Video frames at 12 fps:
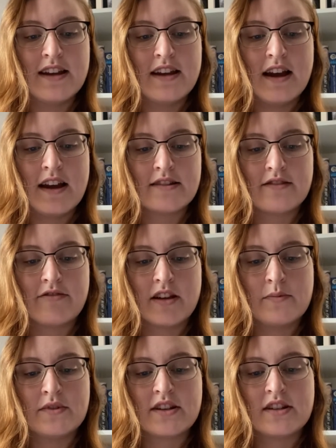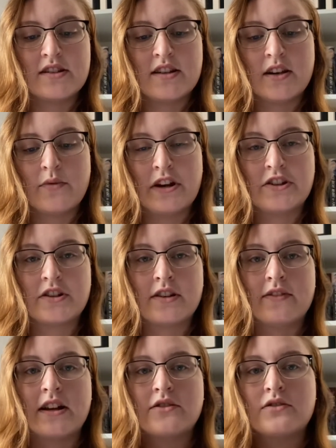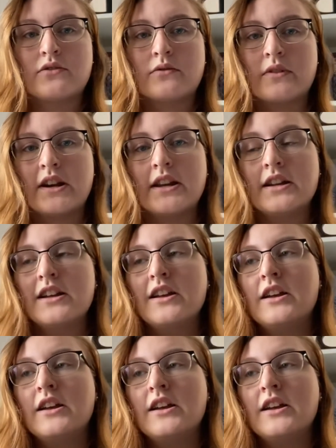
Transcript: as Aflame is a continuation of that story.